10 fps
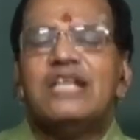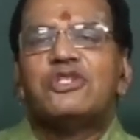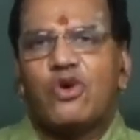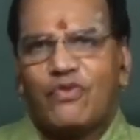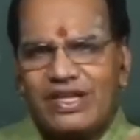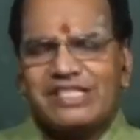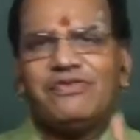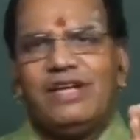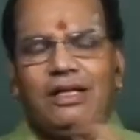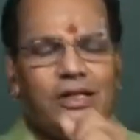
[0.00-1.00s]
So first
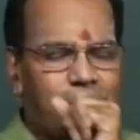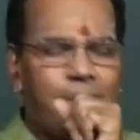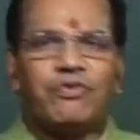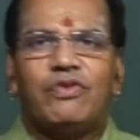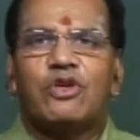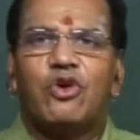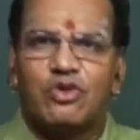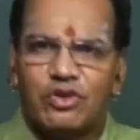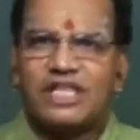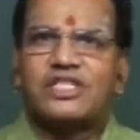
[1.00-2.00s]
we'll go
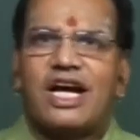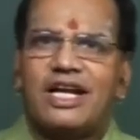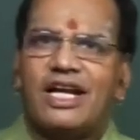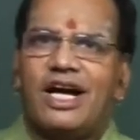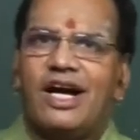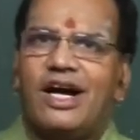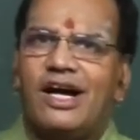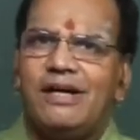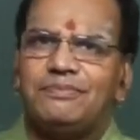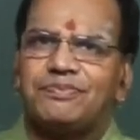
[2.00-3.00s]
to
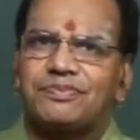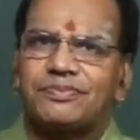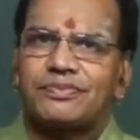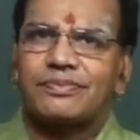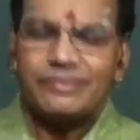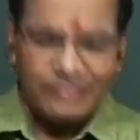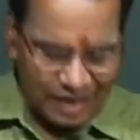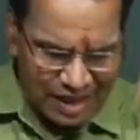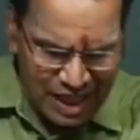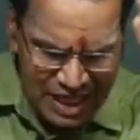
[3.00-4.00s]
Dashananaha.
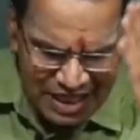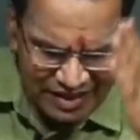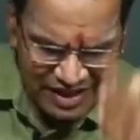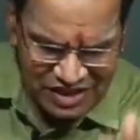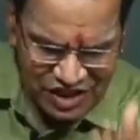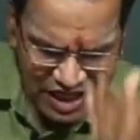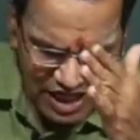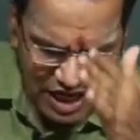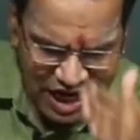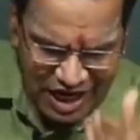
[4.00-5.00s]

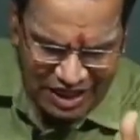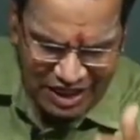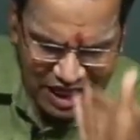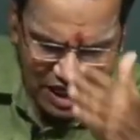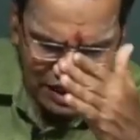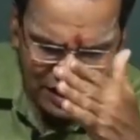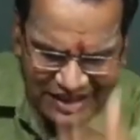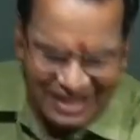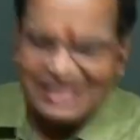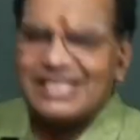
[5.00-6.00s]
Dasha
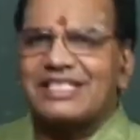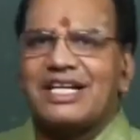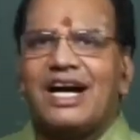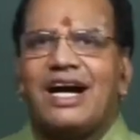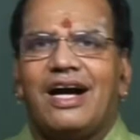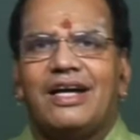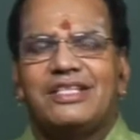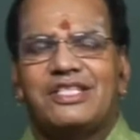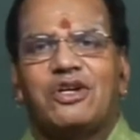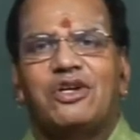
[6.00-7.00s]
ananani yasya saha
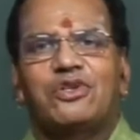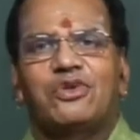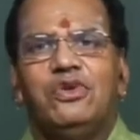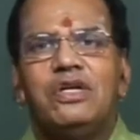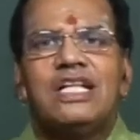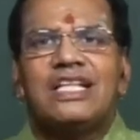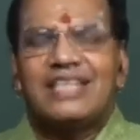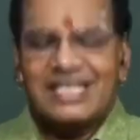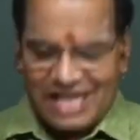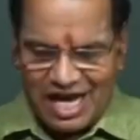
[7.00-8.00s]
is equal to
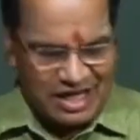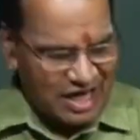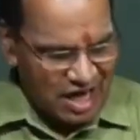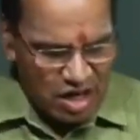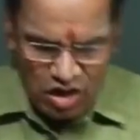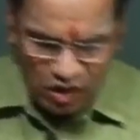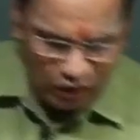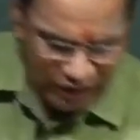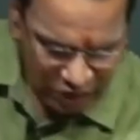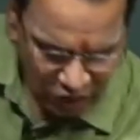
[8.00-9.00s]
dashananaha. Now
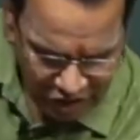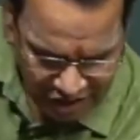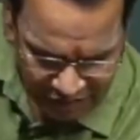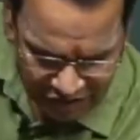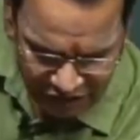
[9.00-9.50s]
we'll go to some